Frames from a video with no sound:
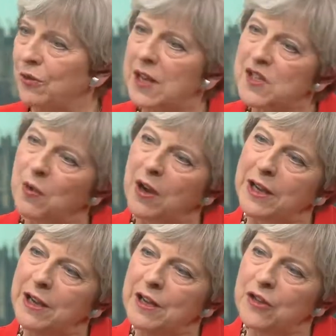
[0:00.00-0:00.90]
That's
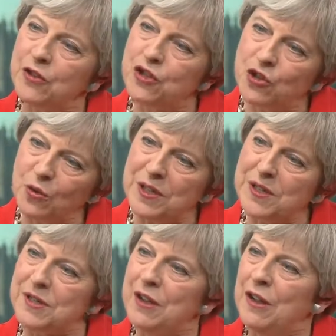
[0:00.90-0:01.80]
why the
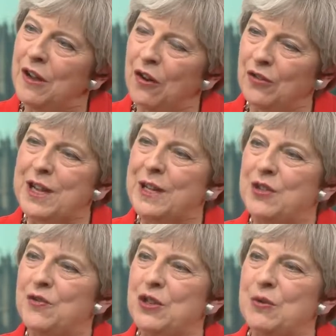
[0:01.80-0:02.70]
choice on the
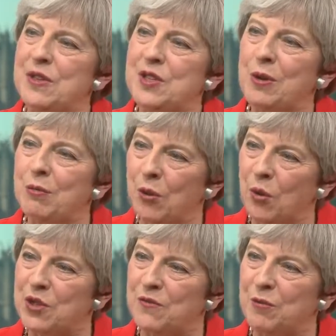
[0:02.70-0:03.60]
8th of June is so
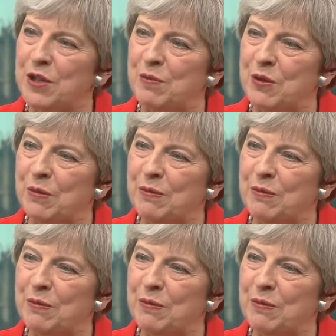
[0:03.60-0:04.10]
important for people.